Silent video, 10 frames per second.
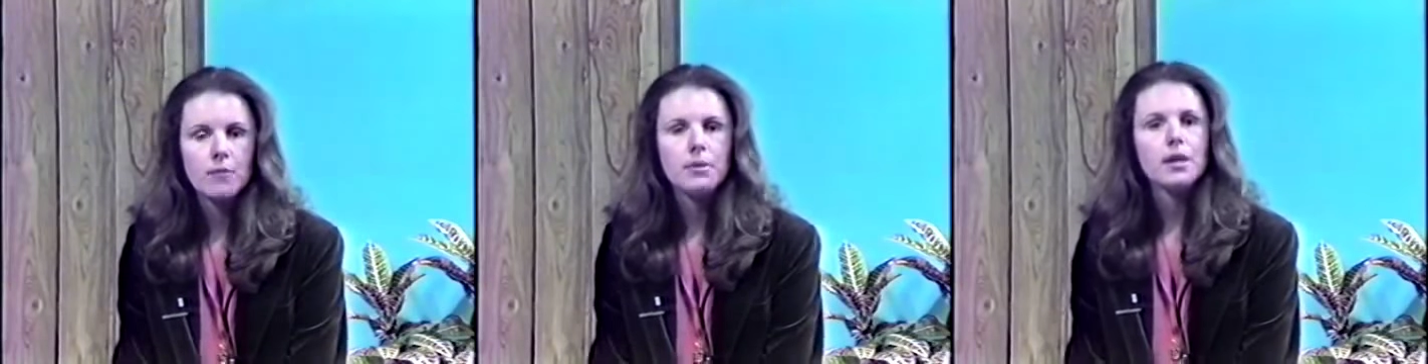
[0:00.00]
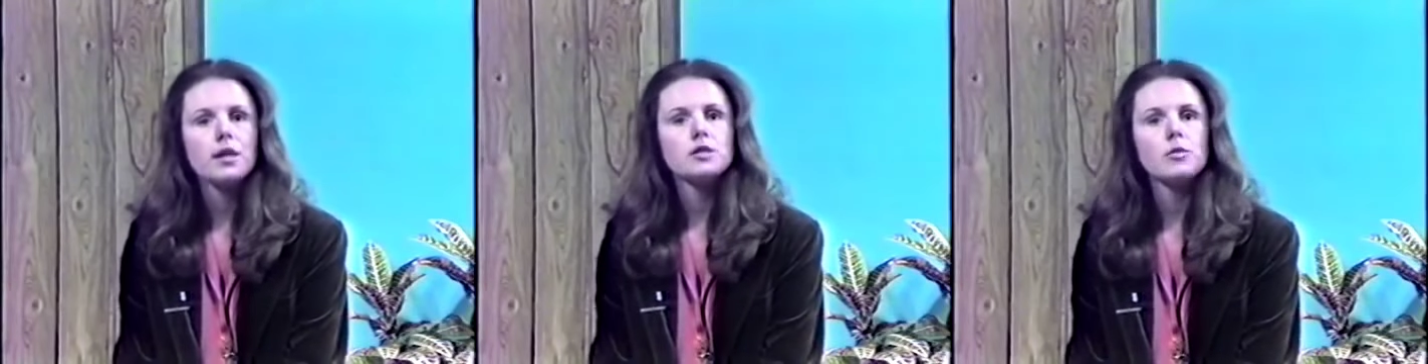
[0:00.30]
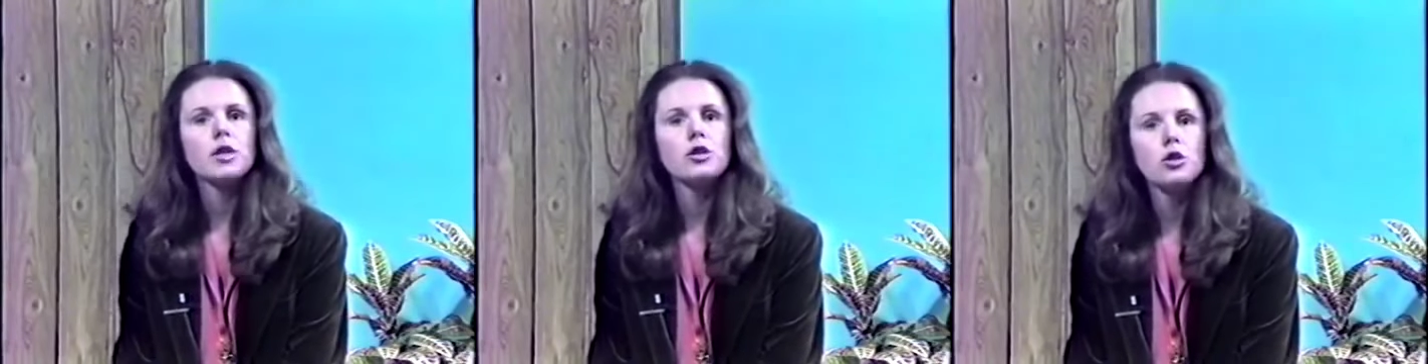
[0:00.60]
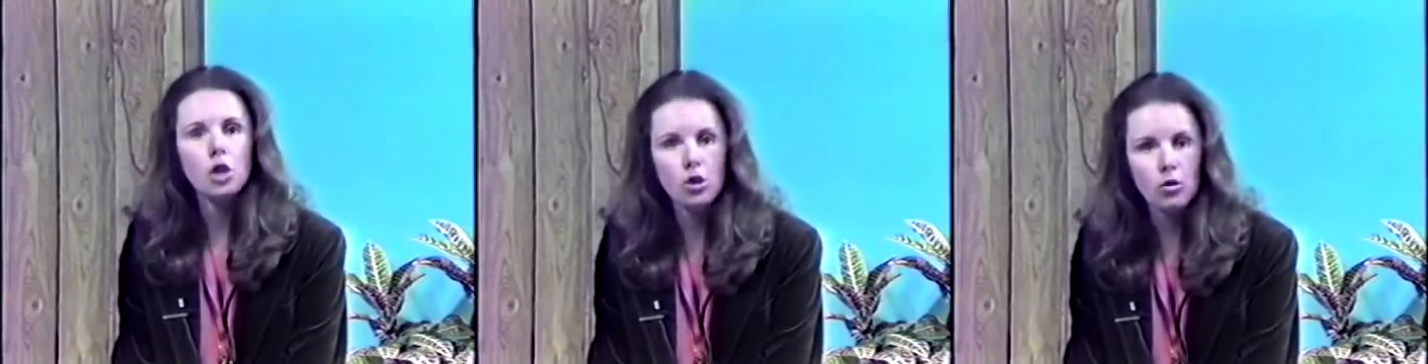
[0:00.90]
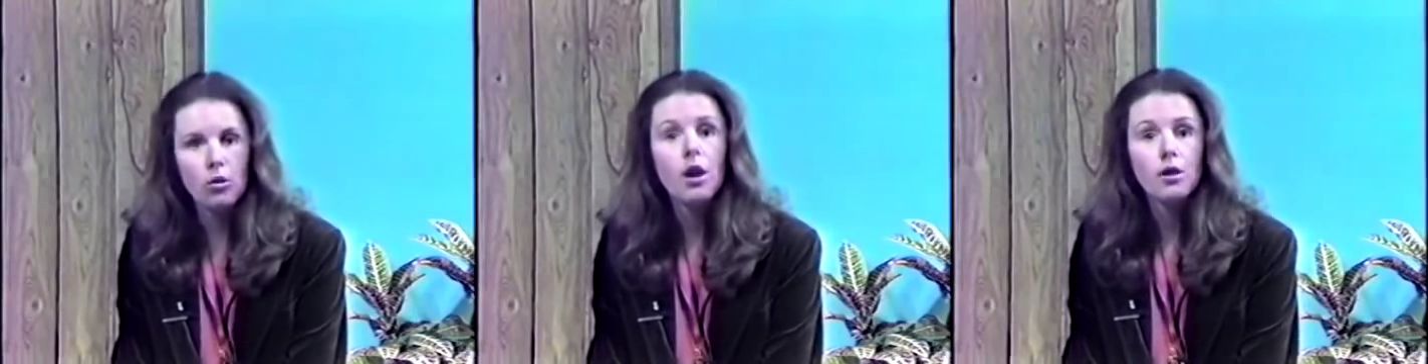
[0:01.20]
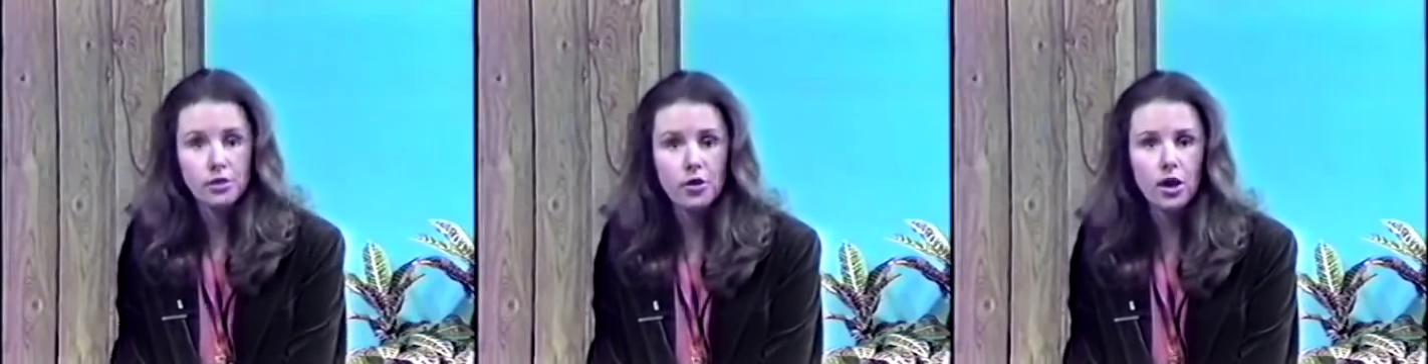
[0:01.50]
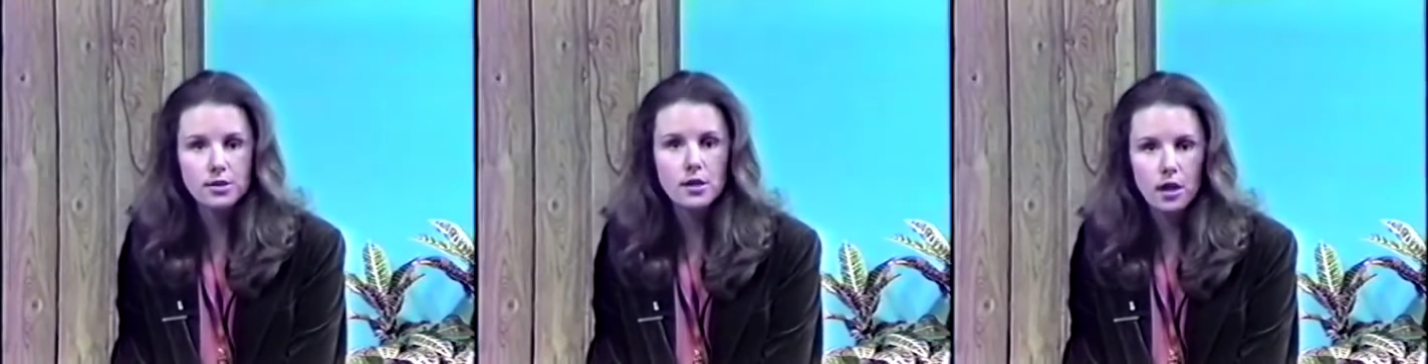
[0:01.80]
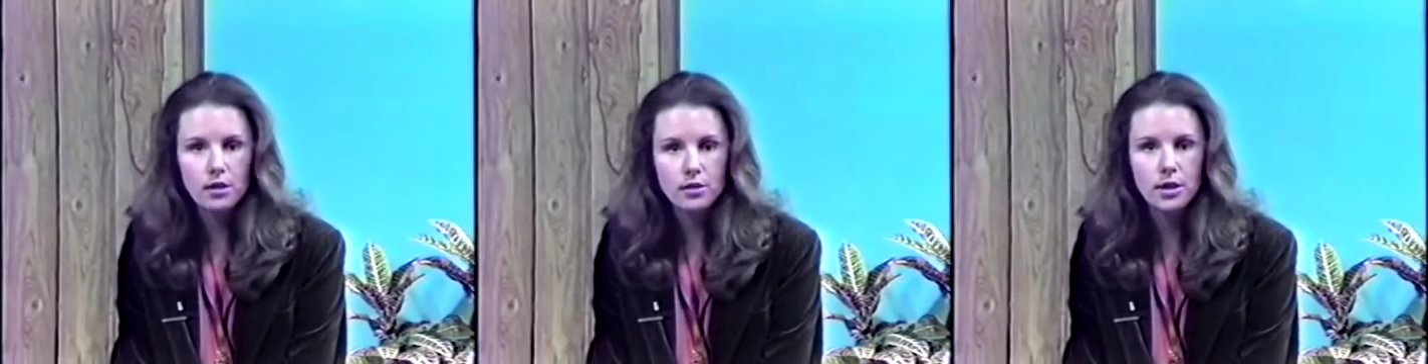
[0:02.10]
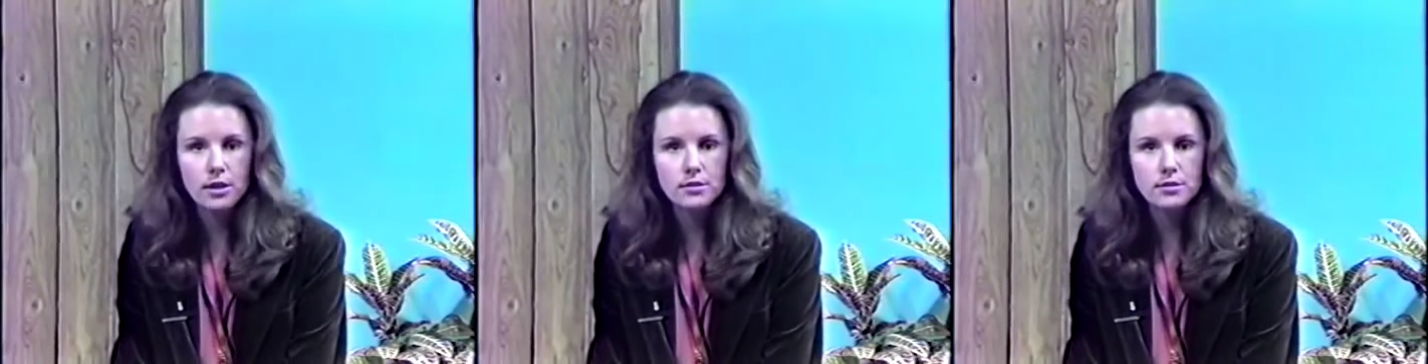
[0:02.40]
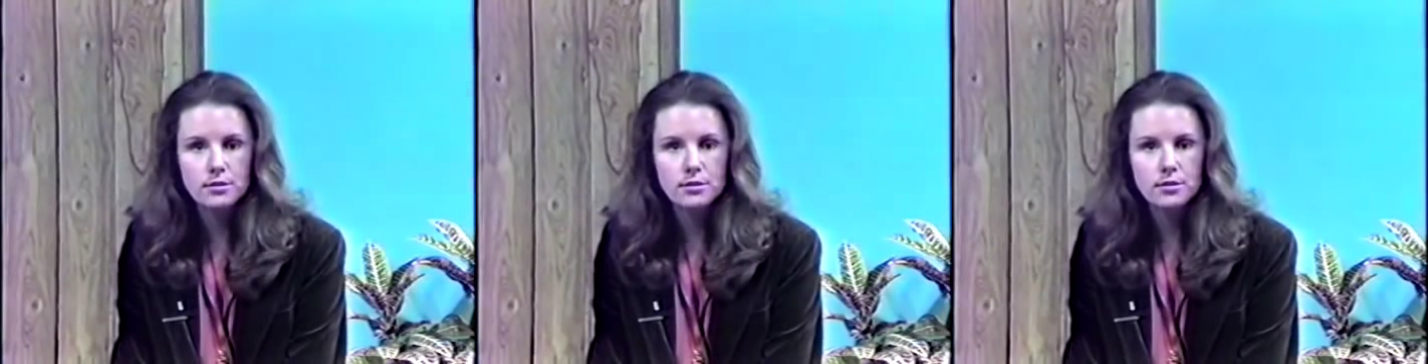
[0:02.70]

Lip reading: because we know thoughts are things,